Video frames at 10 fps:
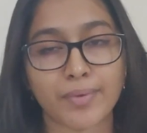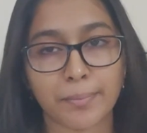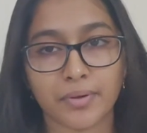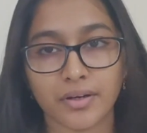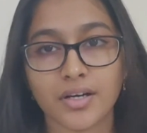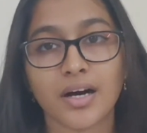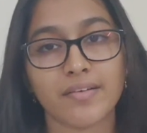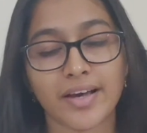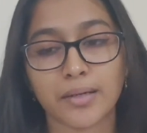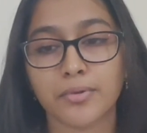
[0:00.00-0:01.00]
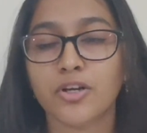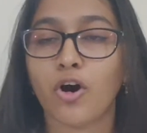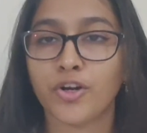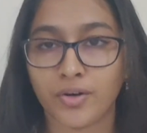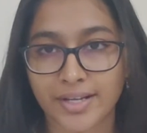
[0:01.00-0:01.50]
paper available
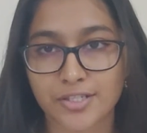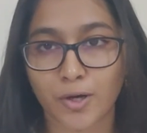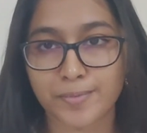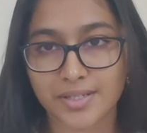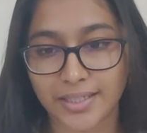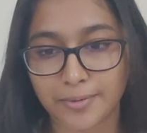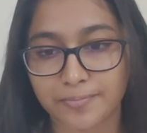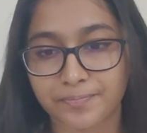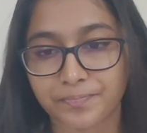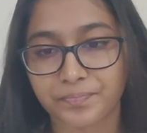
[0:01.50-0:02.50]
on your desktop screen.